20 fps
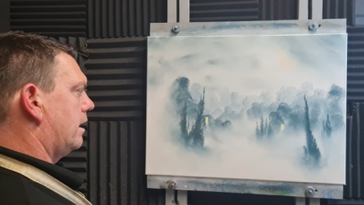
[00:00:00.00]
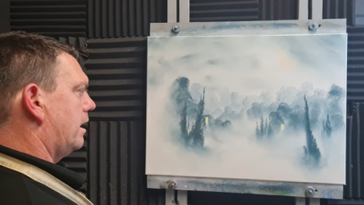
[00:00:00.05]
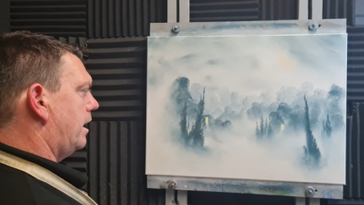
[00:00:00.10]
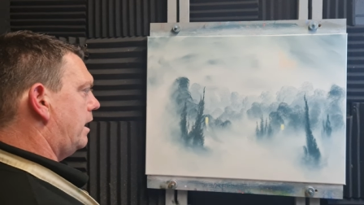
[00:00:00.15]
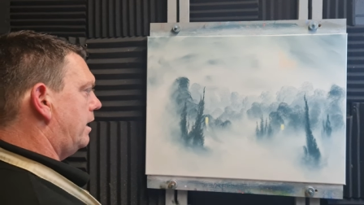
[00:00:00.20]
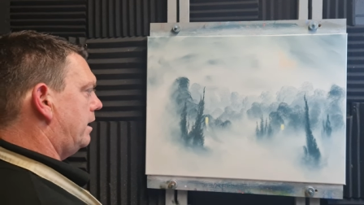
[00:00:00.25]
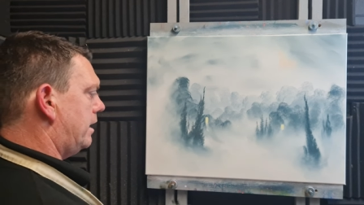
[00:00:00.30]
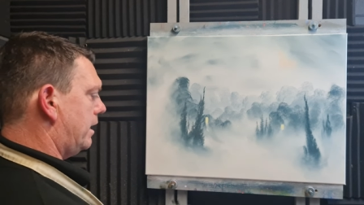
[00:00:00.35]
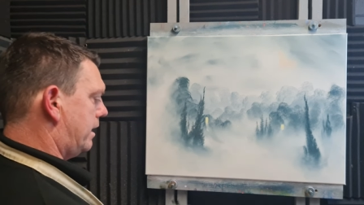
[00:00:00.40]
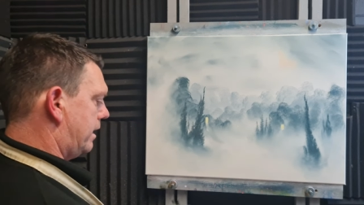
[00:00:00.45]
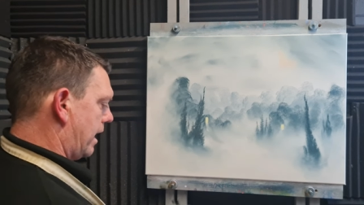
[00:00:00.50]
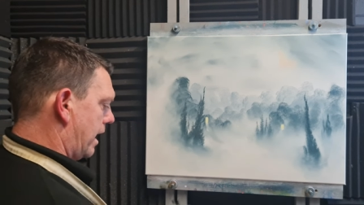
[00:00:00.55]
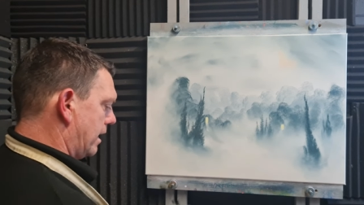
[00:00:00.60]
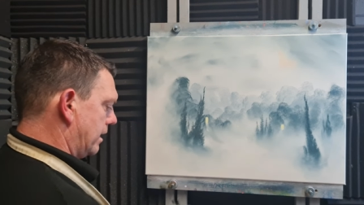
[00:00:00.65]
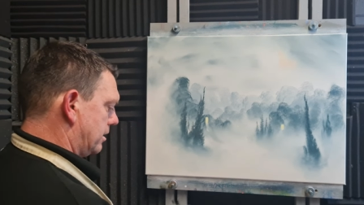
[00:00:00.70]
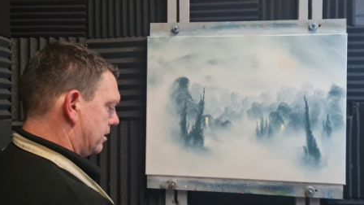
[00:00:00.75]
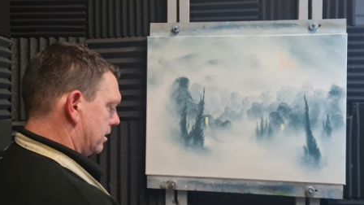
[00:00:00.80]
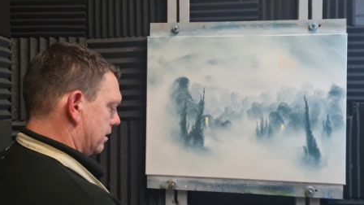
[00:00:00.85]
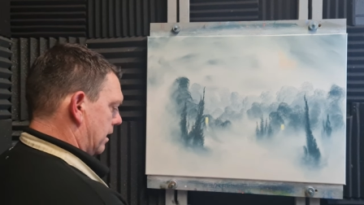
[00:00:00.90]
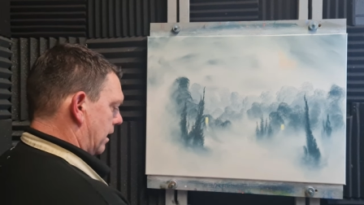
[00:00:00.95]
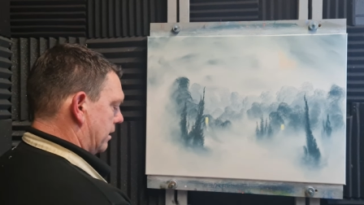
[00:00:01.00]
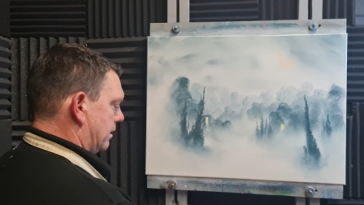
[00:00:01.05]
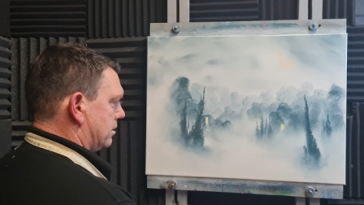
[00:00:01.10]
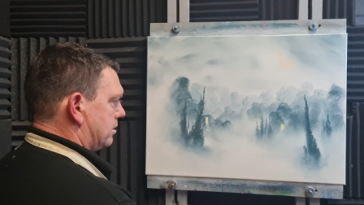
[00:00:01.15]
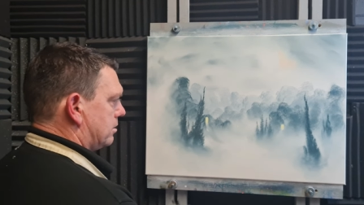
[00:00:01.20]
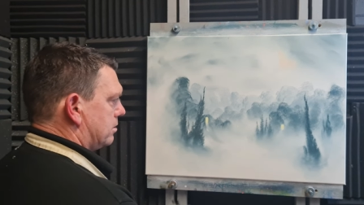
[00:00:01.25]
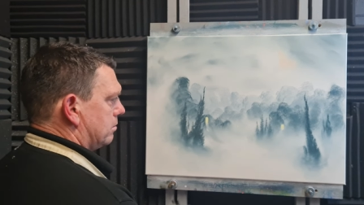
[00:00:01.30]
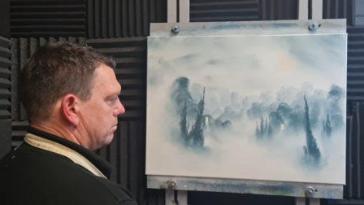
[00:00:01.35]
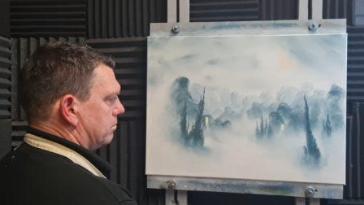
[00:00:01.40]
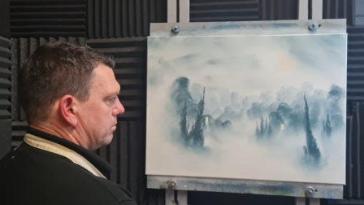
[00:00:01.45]
indication that there's
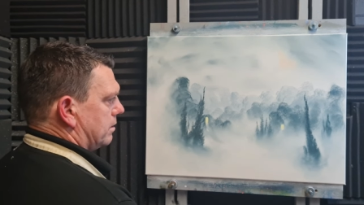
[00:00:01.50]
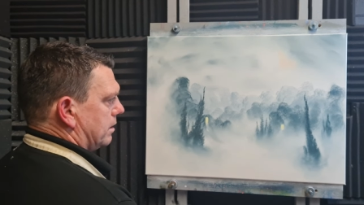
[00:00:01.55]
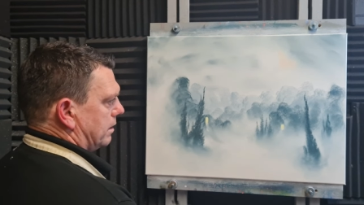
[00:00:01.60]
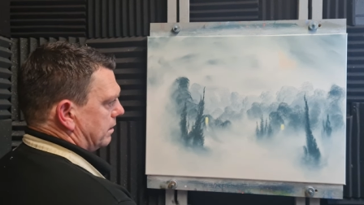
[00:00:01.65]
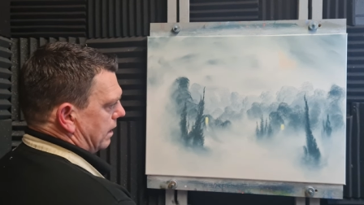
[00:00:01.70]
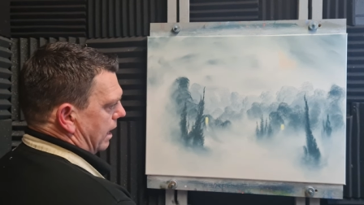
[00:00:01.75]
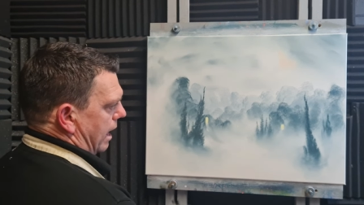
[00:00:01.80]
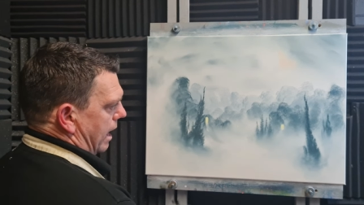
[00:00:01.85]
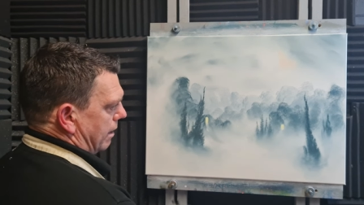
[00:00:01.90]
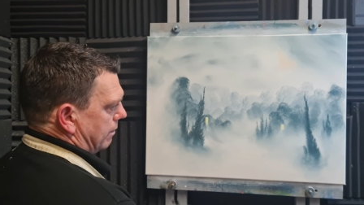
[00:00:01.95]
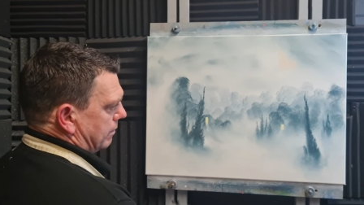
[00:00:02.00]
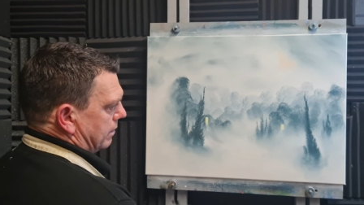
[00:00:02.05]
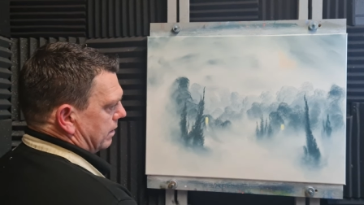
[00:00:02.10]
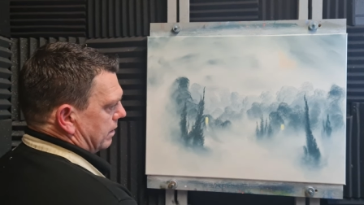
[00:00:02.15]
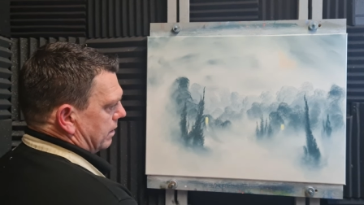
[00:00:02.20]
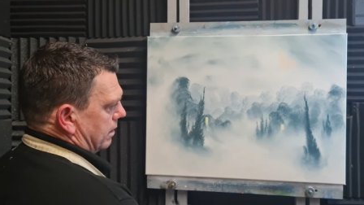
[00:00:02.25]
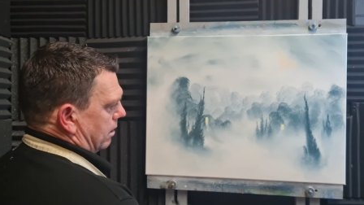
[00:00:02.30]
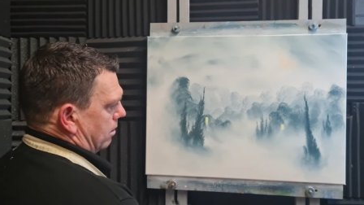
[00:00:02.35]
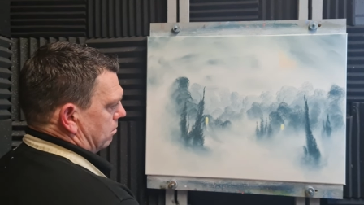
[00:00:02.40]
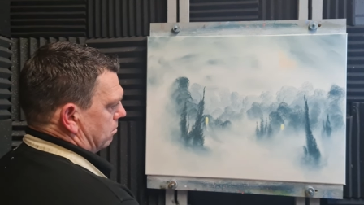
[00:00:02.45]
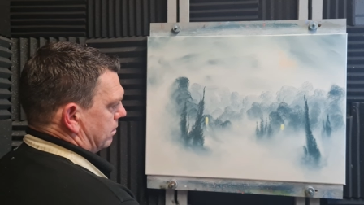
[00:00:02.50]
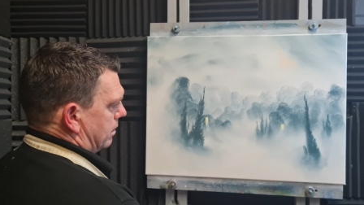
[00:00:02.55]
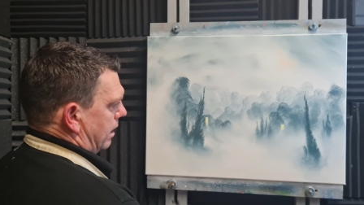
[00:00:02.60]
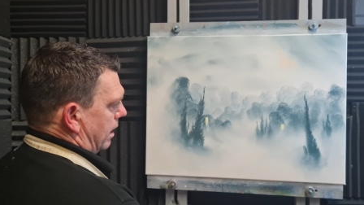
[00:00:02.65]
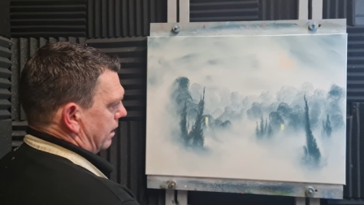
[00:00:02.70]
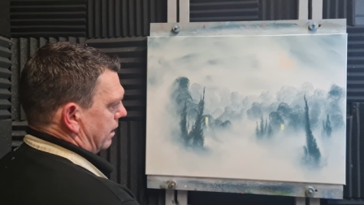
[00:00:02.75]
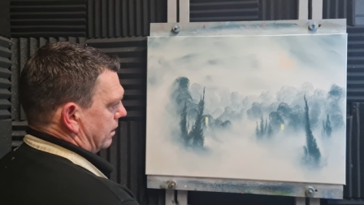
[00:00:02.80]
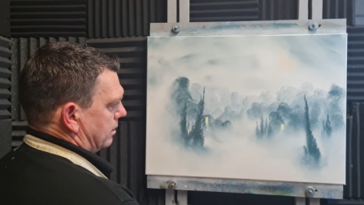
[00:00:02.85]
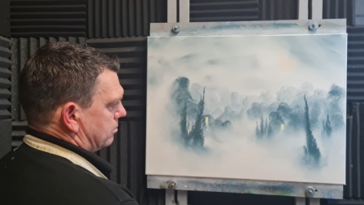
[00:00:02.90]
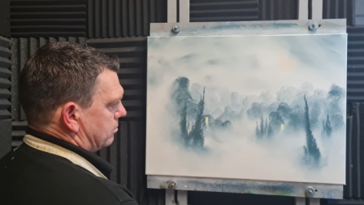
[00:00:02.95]
something there.
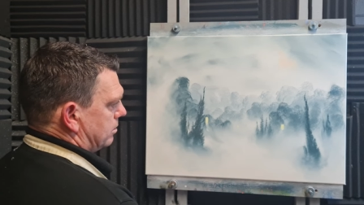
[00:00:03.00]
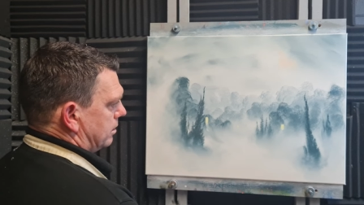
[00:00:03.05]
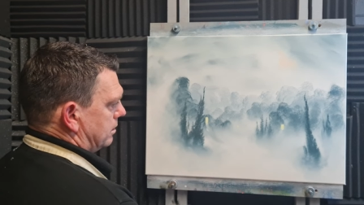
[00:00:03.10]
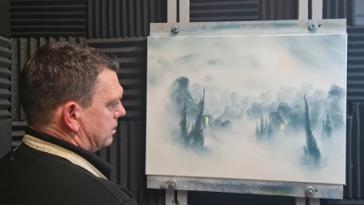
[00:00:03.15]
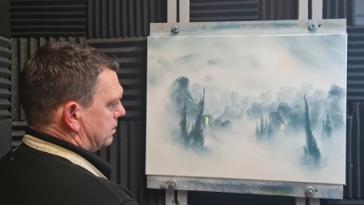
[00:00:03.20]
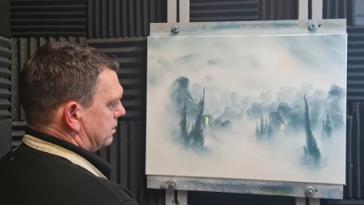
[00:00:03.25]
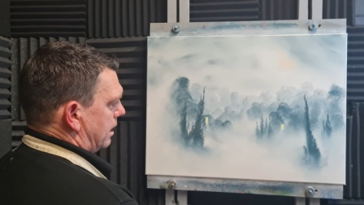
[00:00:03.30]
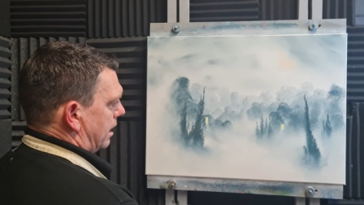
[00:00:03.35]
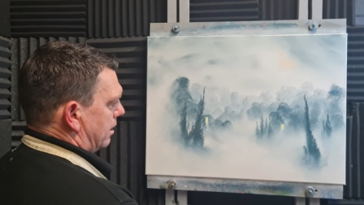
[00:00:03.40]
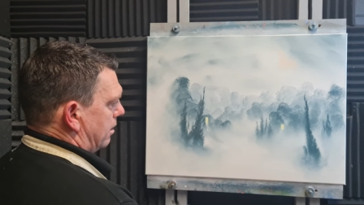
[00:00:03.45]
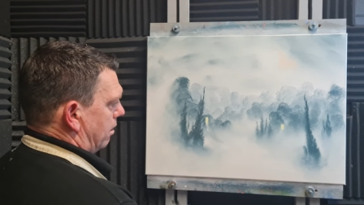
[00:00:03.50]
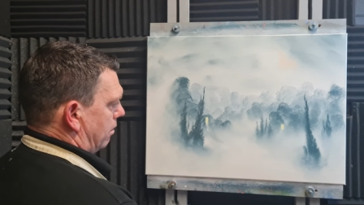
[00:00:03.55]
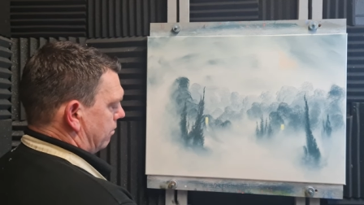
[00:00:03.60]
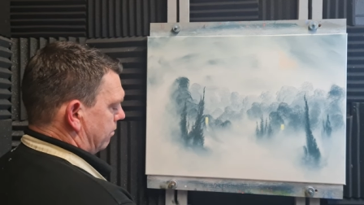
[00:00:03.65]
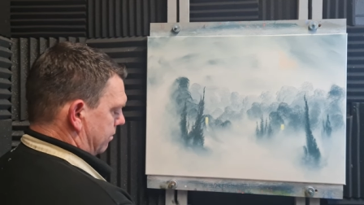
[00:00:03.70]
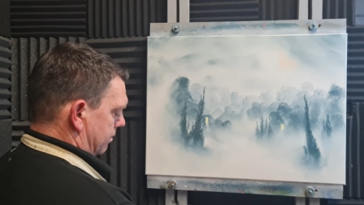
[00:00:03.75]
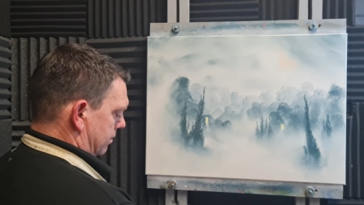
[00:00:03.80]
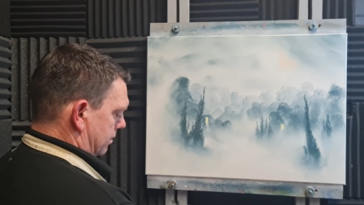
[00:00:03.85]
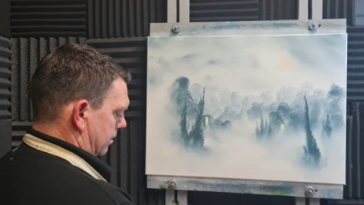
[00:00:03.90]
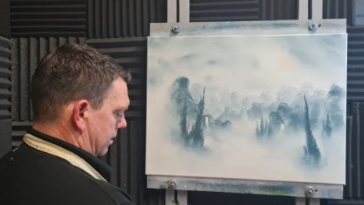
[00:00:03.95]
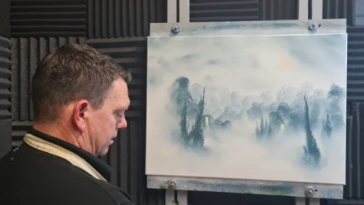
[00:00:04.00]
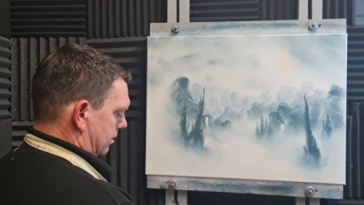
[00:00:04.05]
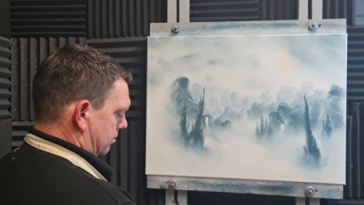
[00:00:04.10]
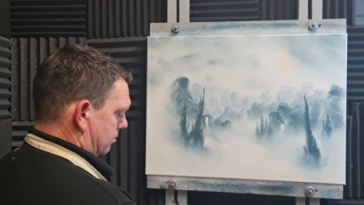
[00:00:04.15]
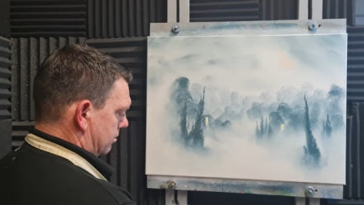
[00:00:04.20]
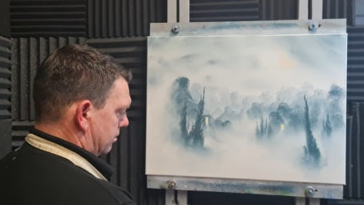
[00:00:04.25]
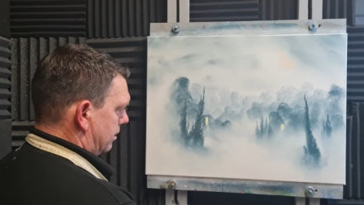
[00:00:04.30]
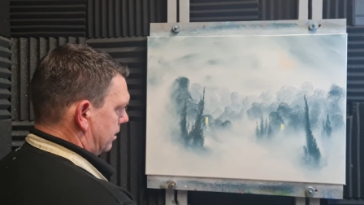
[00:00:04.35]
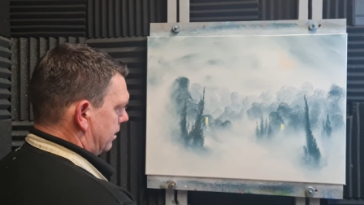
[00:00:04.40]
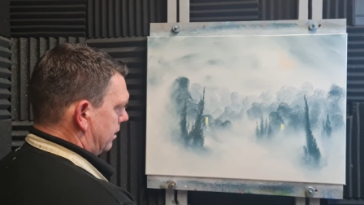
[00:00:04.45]
Okay, let's rinse that off, let's
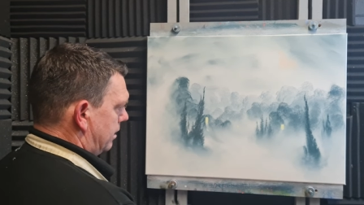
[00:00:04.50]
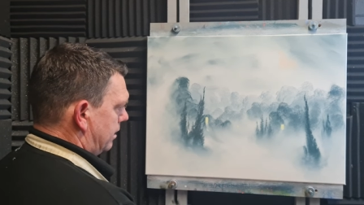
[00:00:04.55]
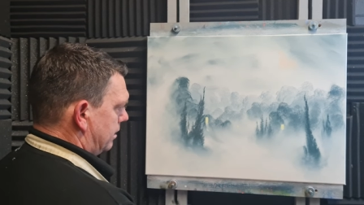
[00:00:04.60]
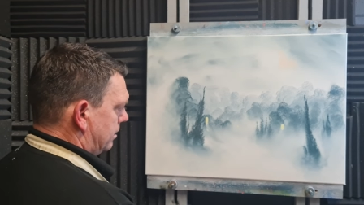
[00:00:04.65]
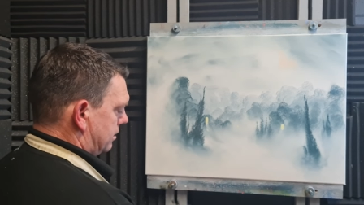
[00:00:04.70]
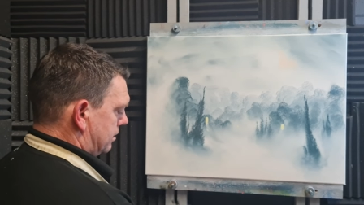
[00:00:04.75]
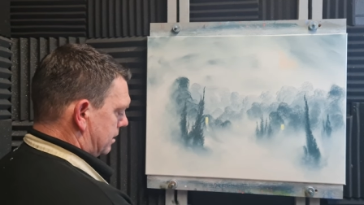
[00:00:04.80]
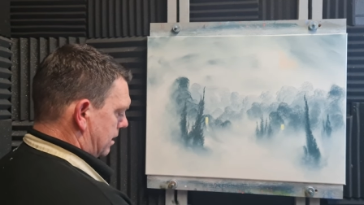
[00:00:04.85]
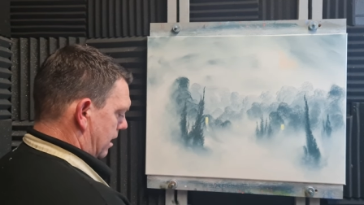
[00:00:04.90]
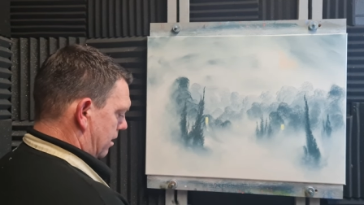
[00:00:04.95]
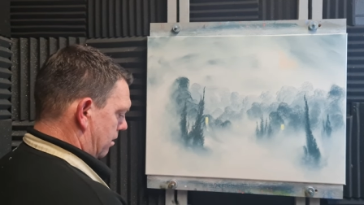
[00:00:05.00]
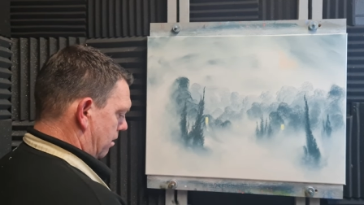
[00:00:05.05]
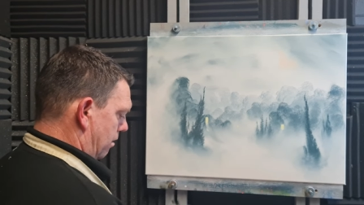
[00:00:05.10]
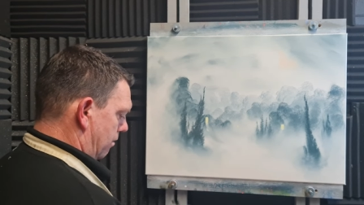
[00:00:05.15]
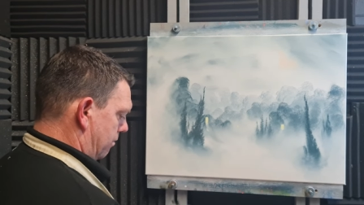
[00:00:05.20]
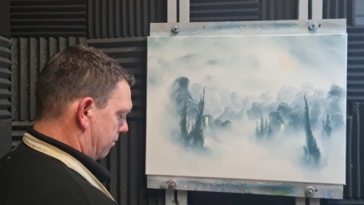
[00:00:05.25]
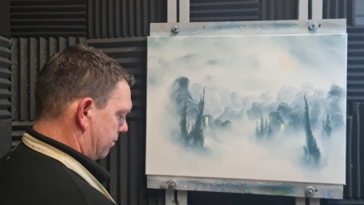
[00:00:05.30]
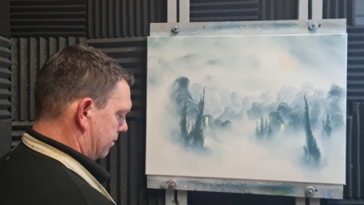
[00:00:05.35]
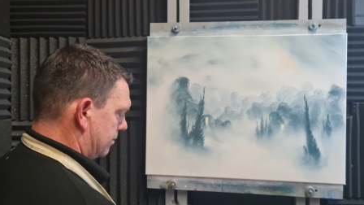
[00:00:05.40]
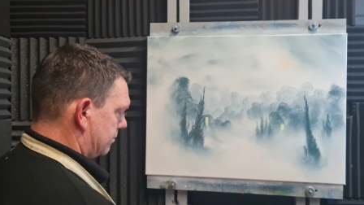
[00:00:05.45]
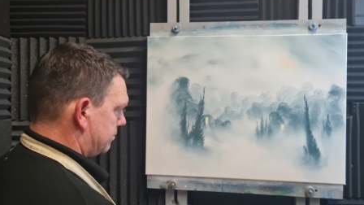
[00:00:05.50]
rinse that off.